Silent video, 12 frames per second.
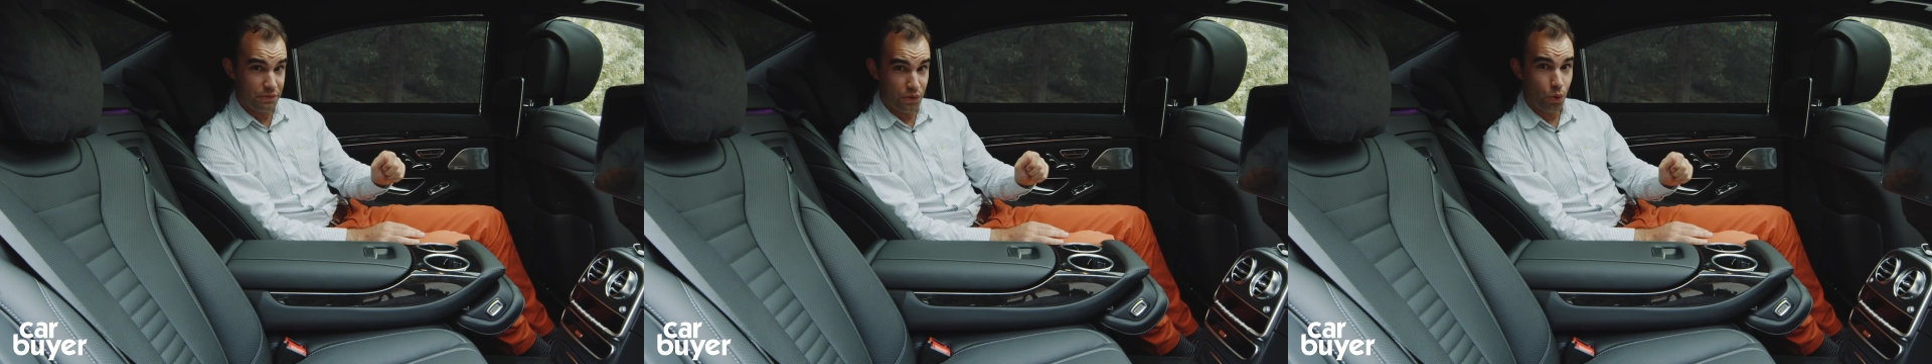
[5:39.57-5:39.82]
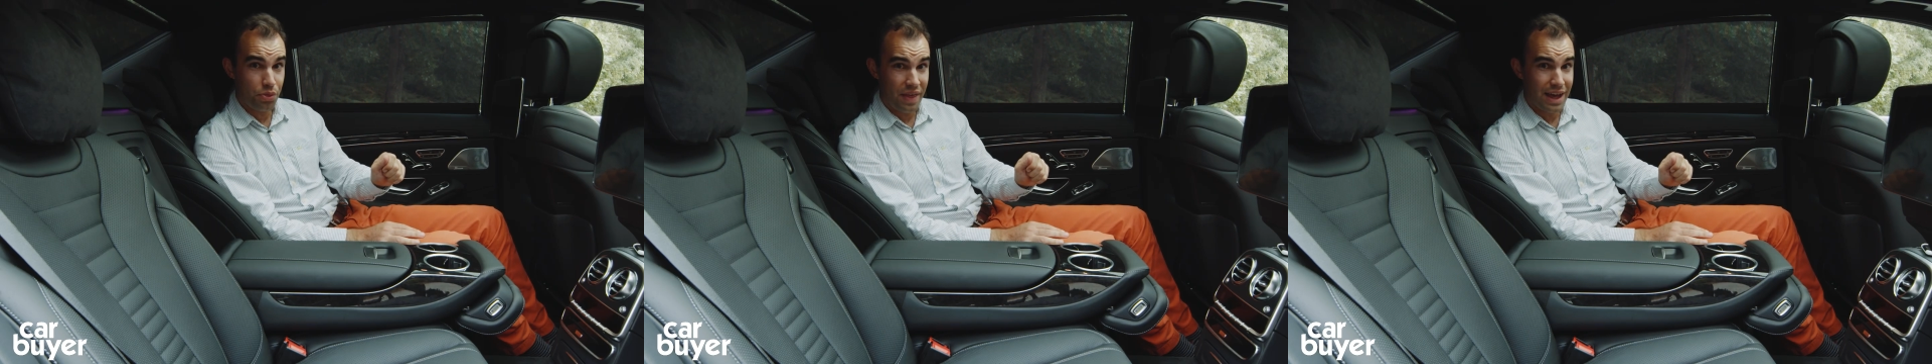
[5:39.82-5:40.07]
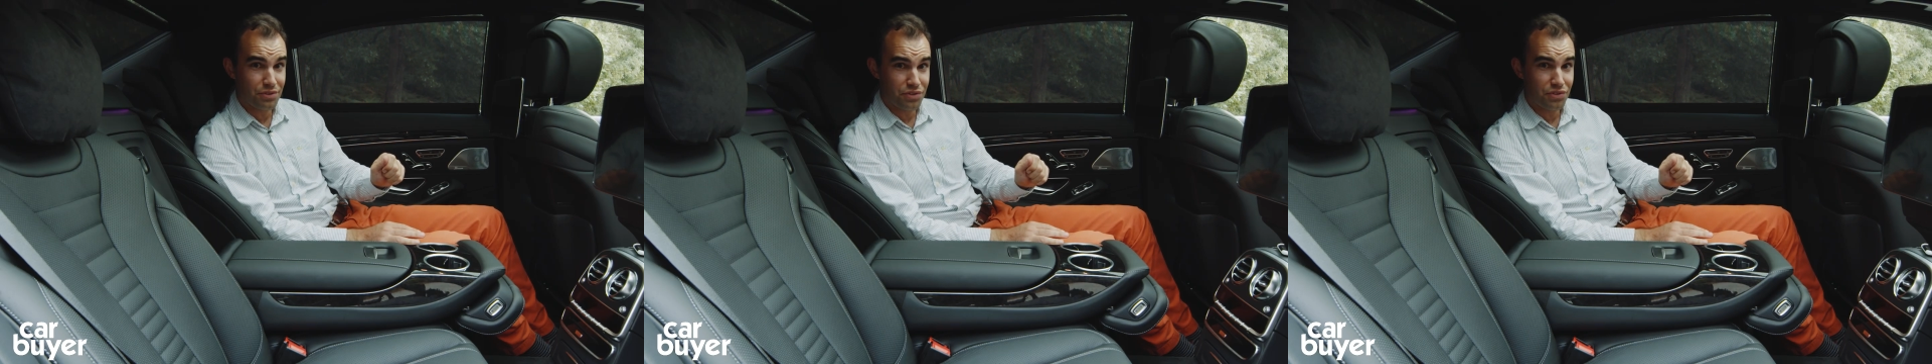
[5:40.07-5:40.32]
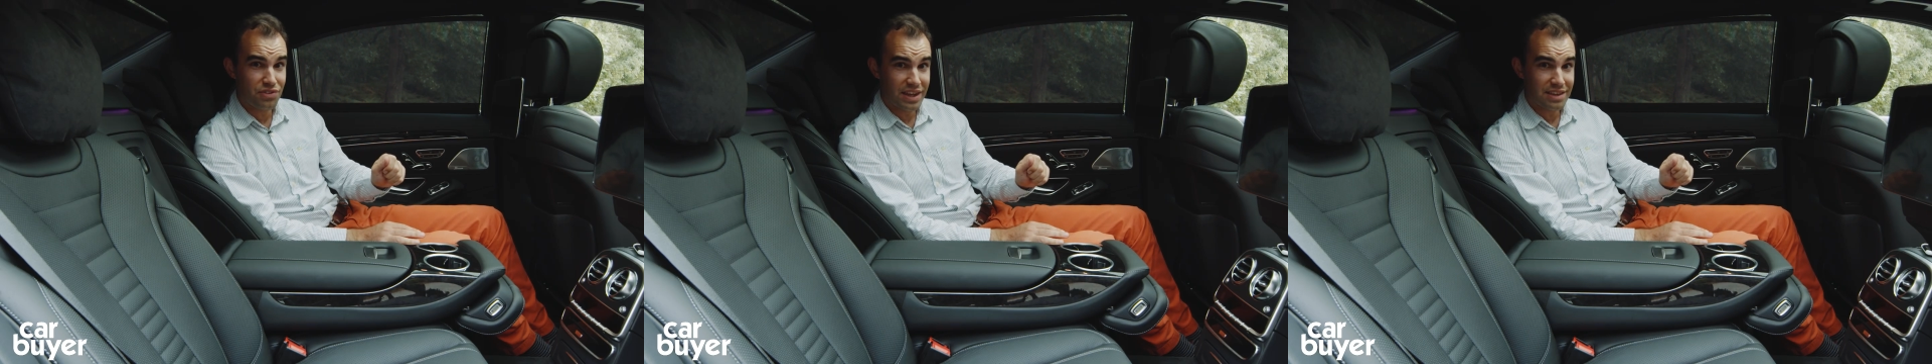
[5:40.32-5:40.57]

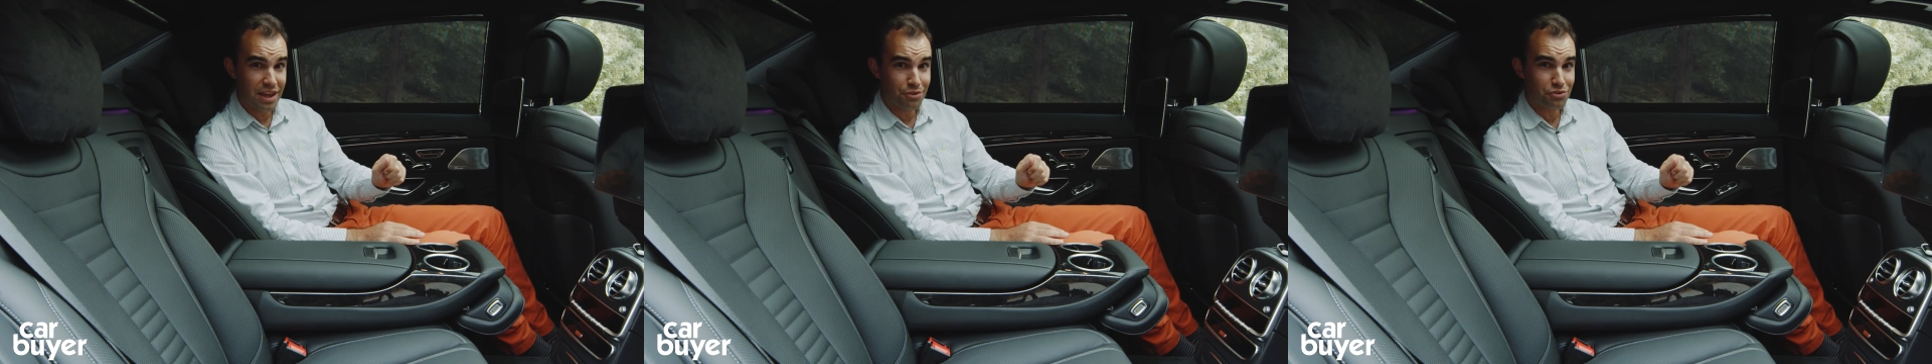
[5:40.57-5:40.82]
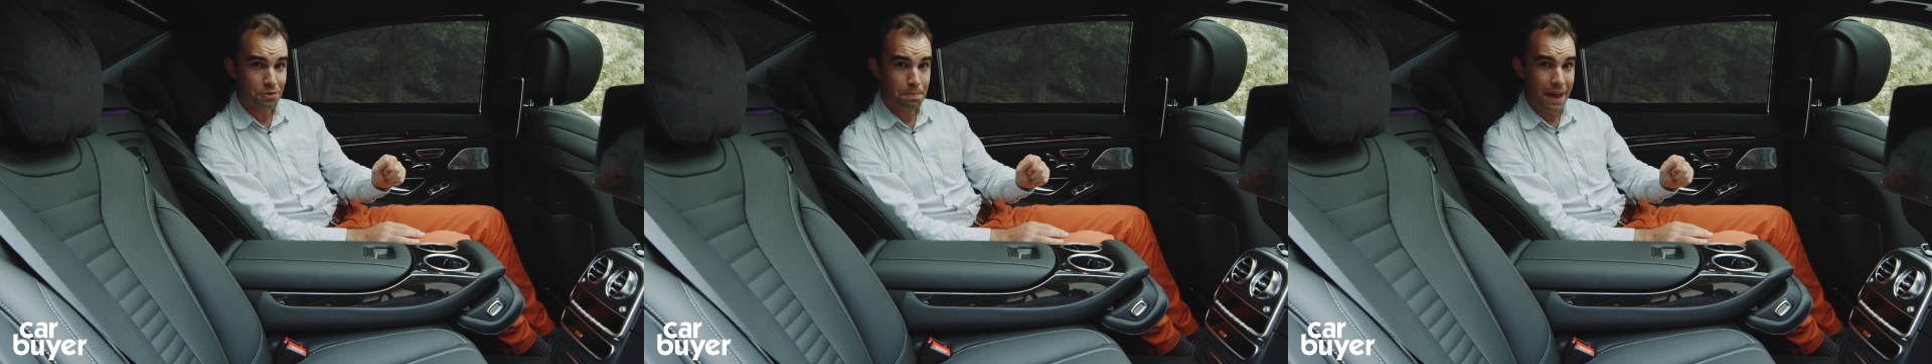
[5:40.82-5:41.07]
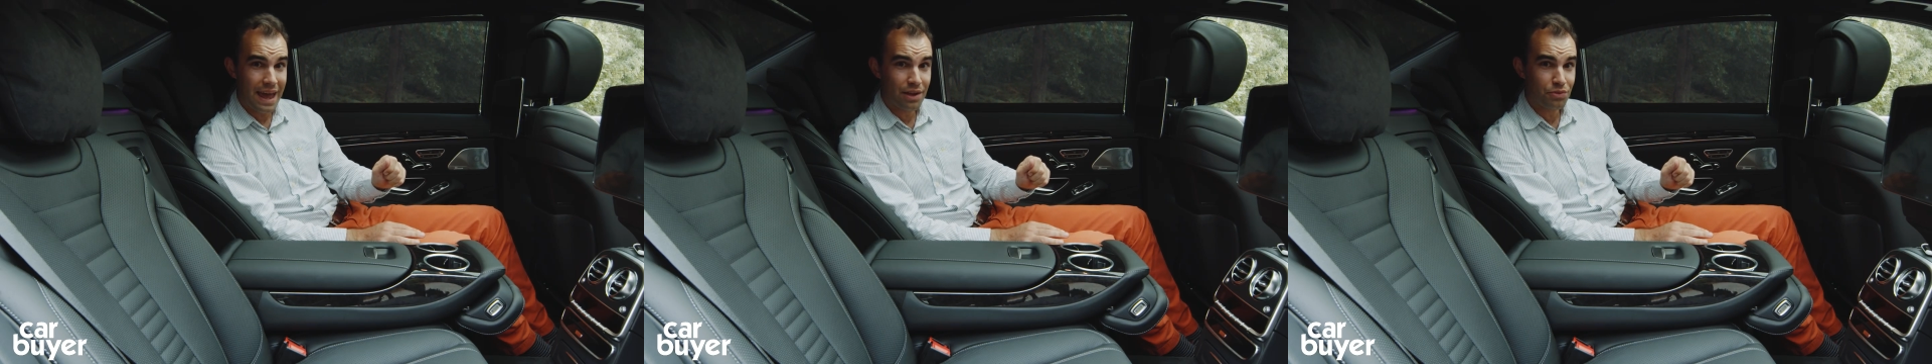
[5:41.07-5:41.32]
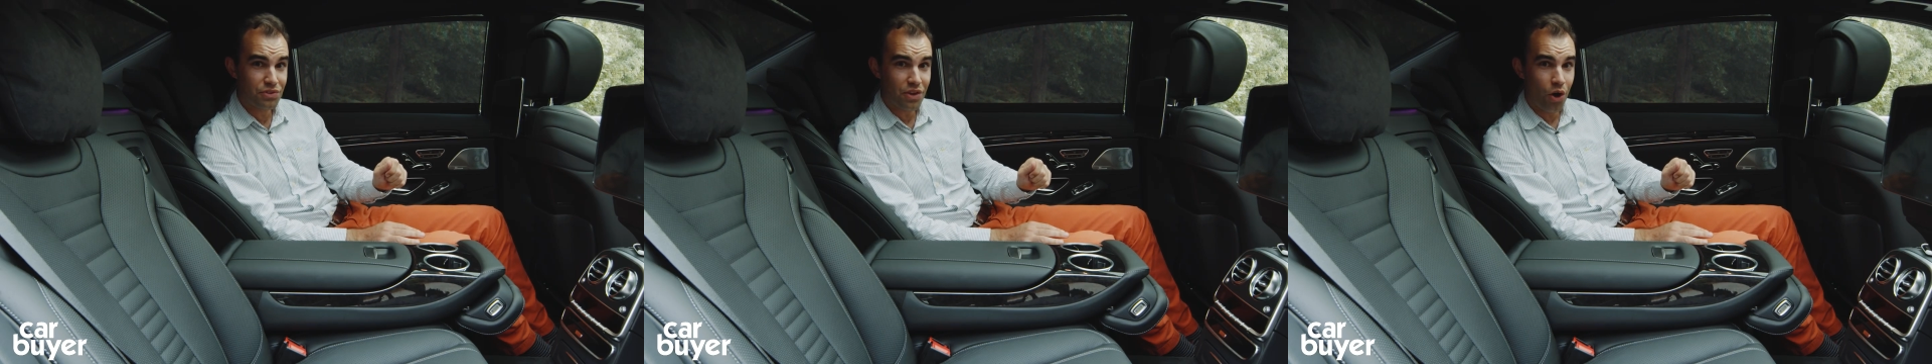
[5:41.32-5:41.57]

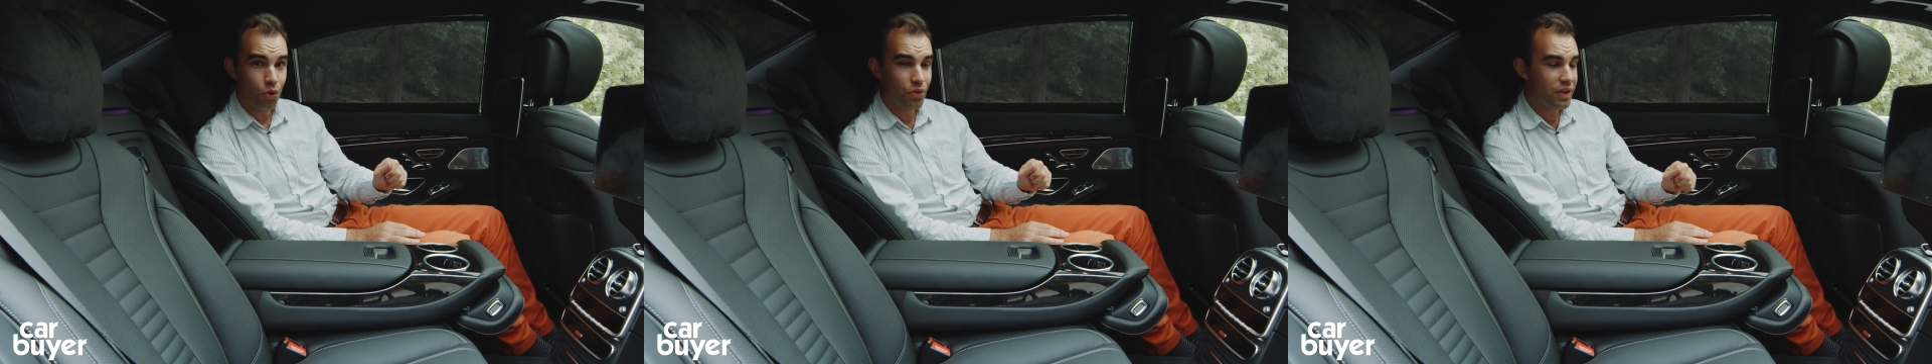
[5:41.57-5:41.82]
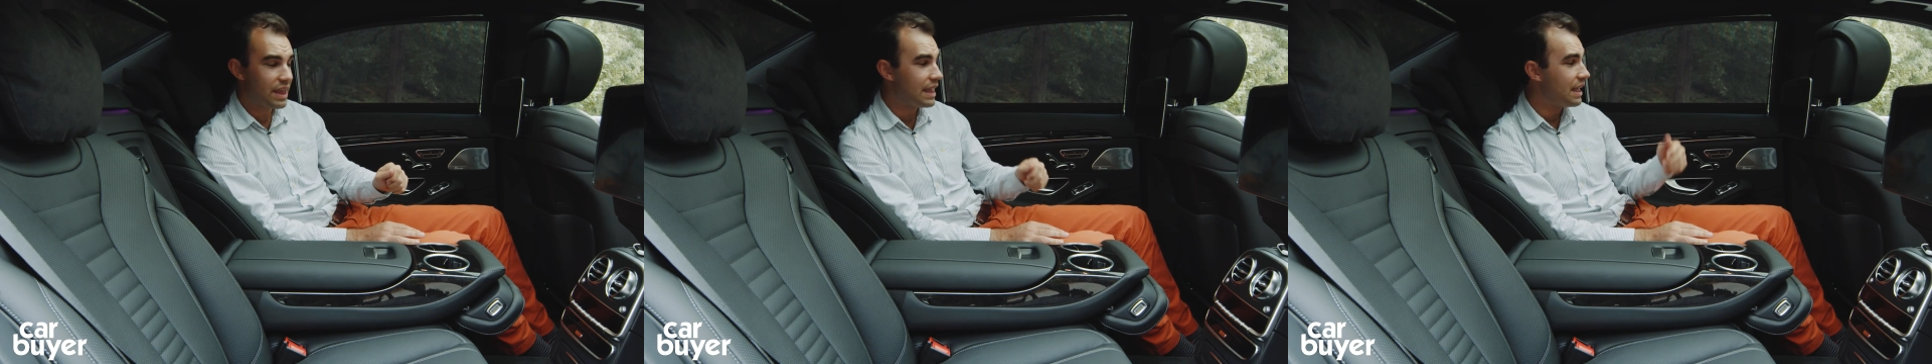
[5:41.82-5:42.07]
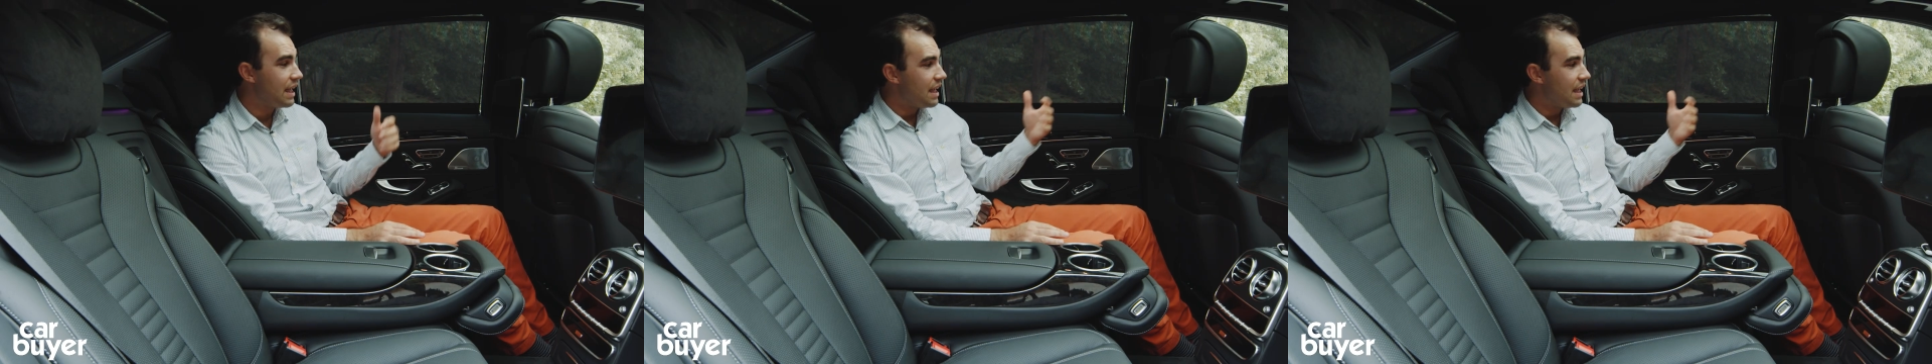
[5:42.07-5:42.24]
£4,600 on the